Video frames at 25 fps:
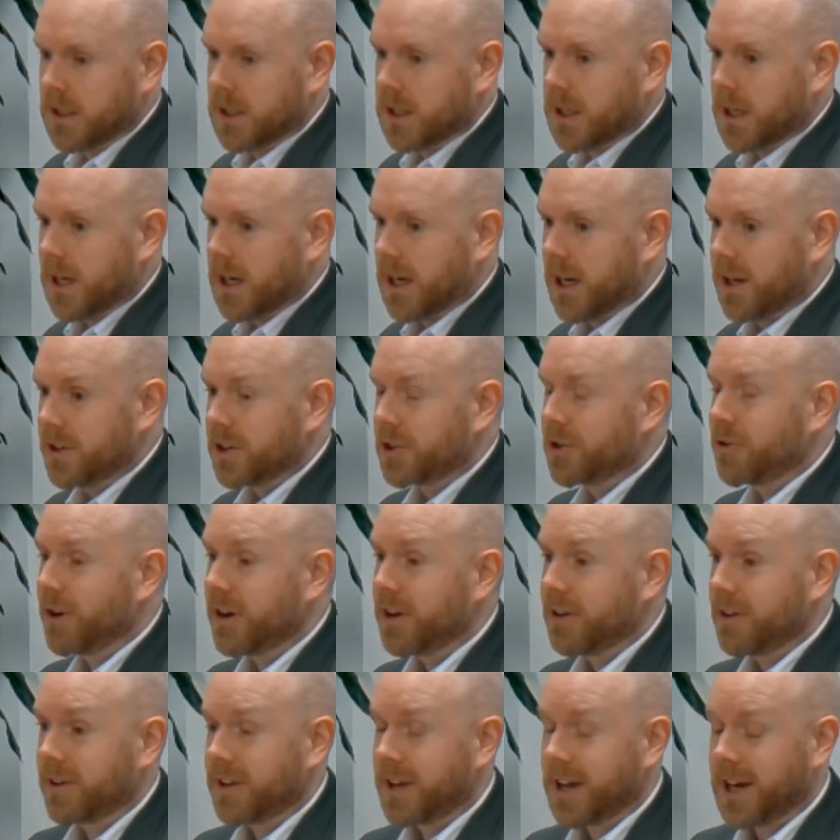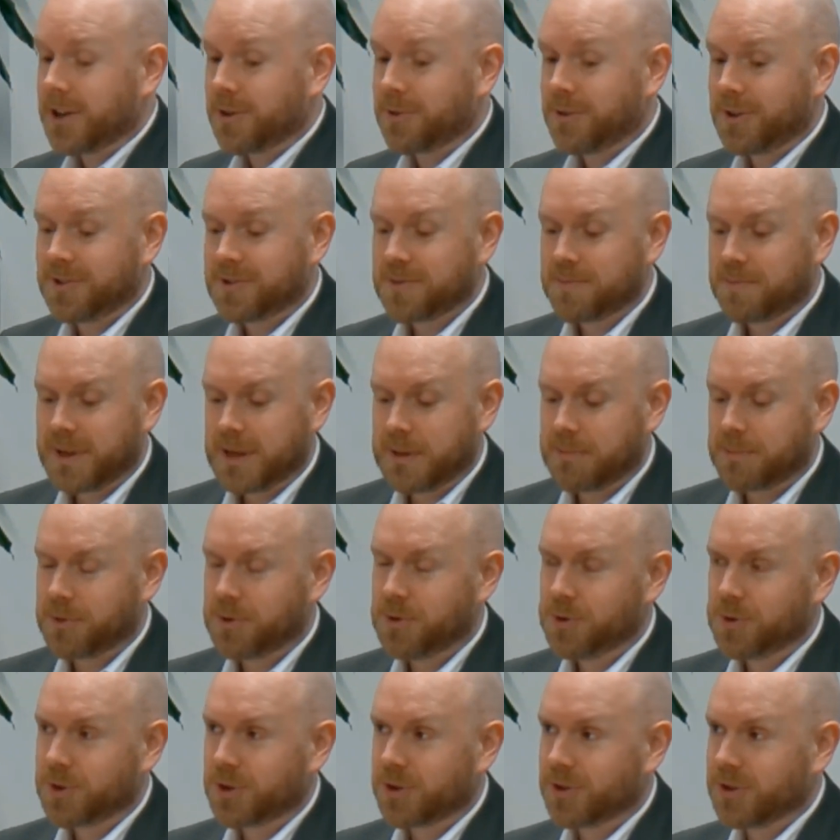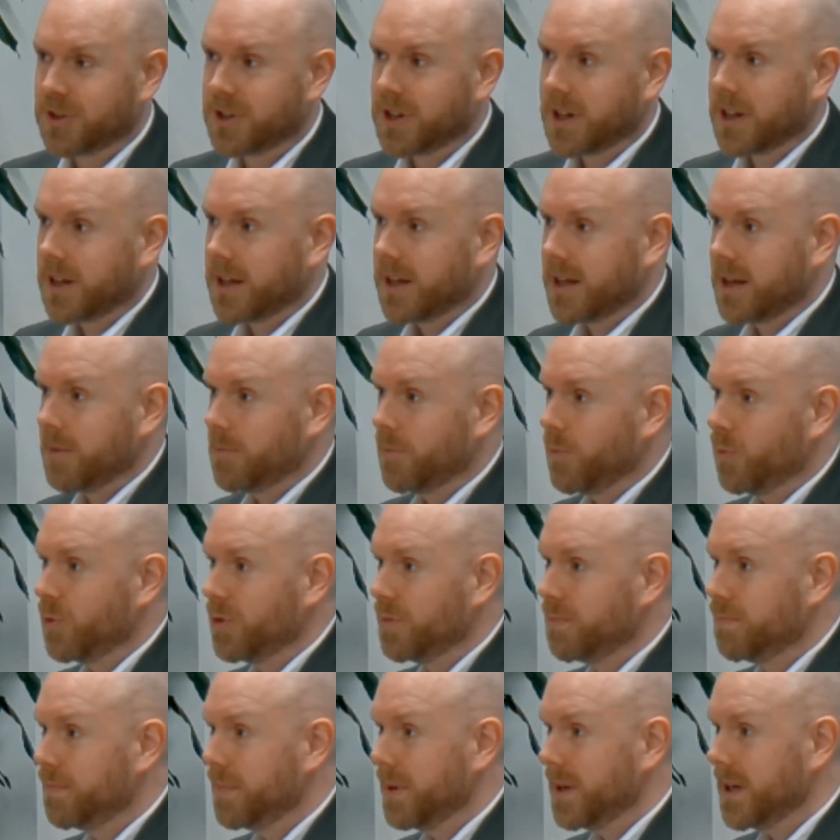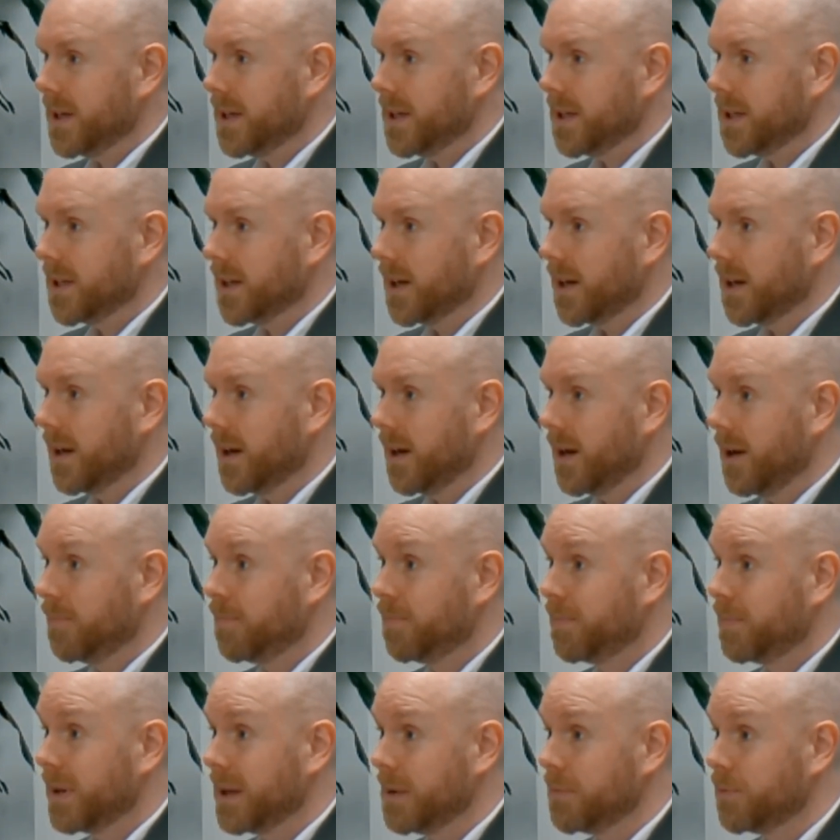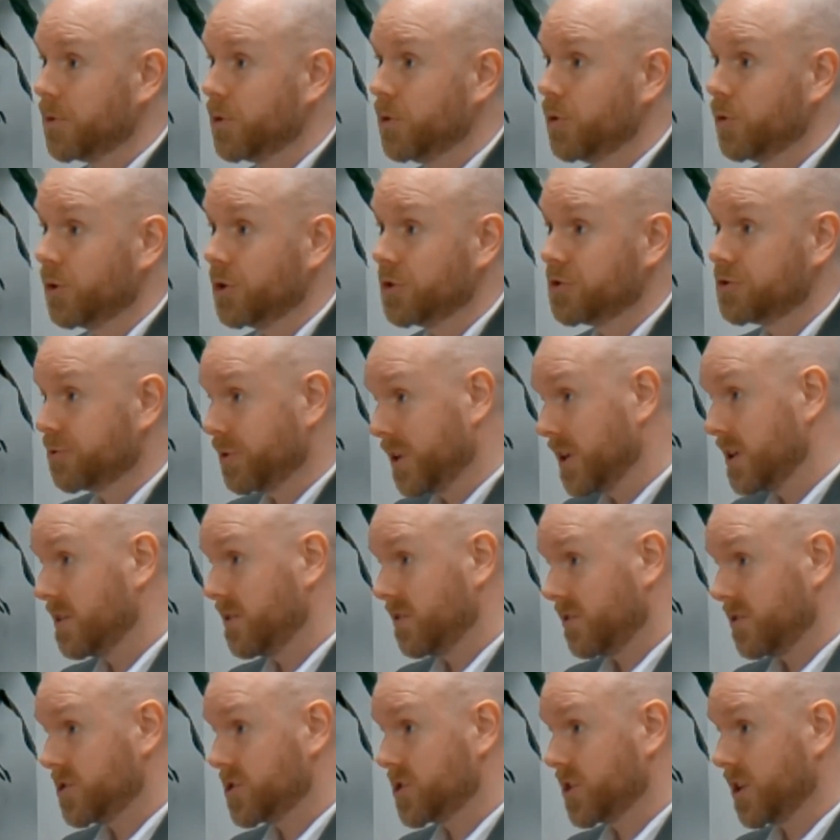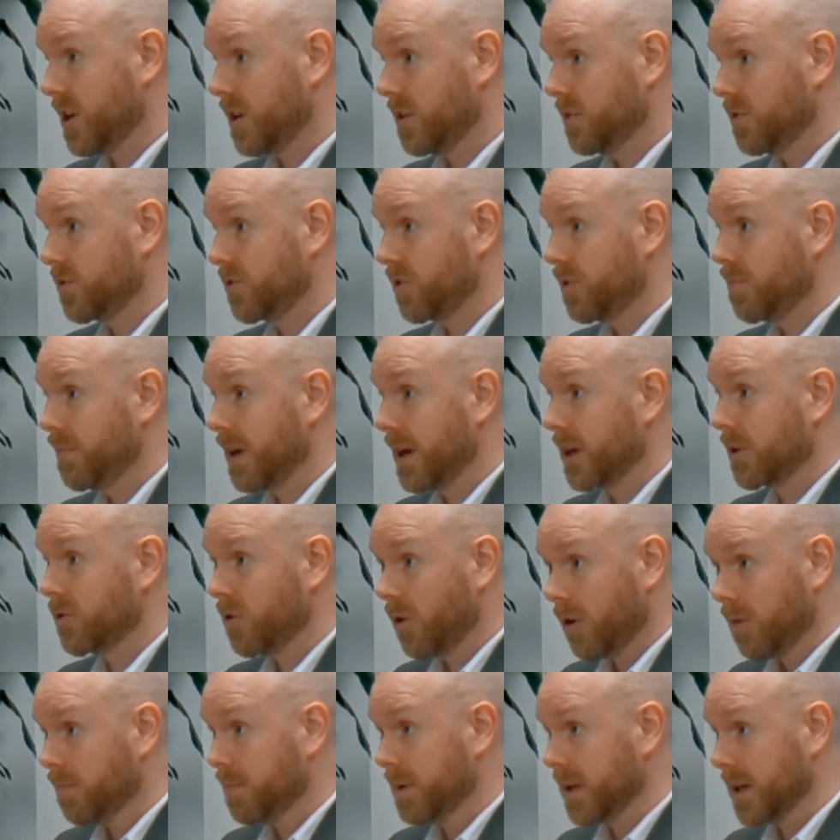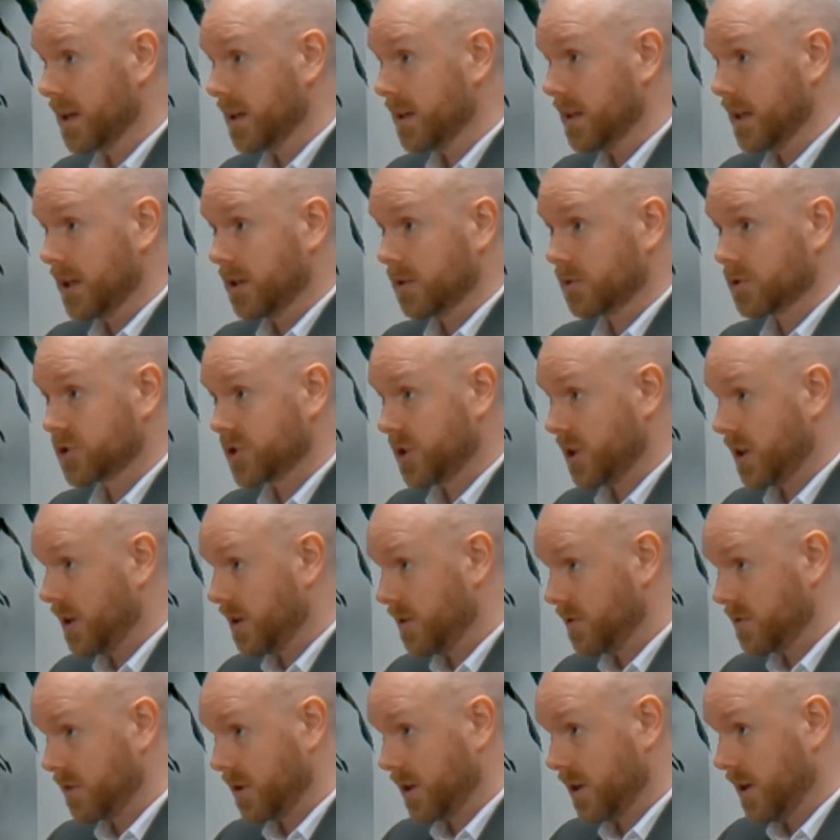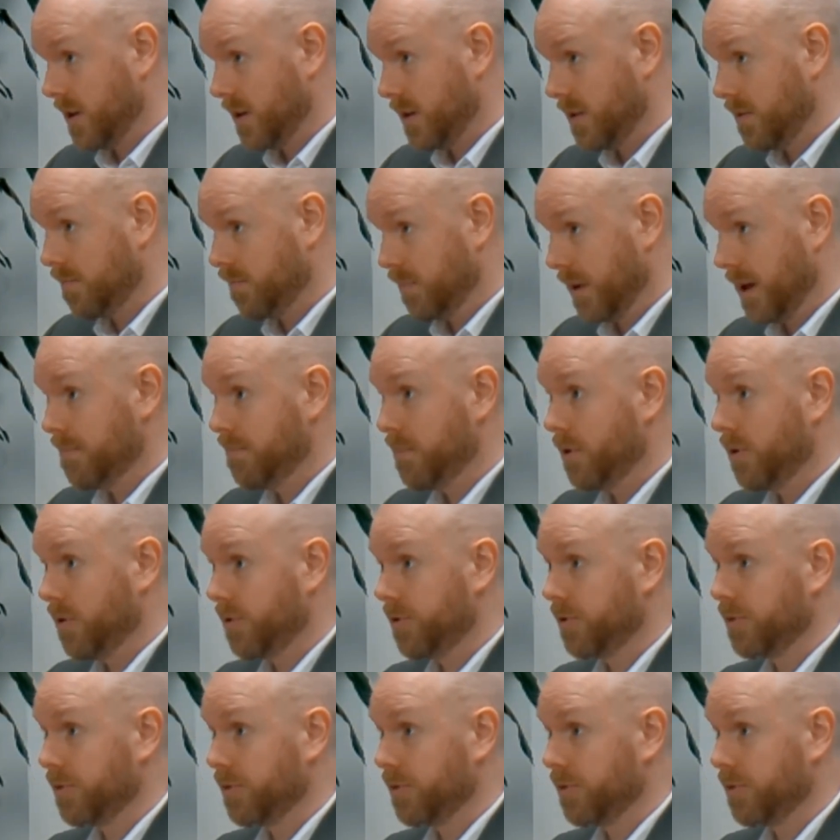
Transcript: The categories of people who could claim would be people who are treated as a child, so may not be a legal child either by birth or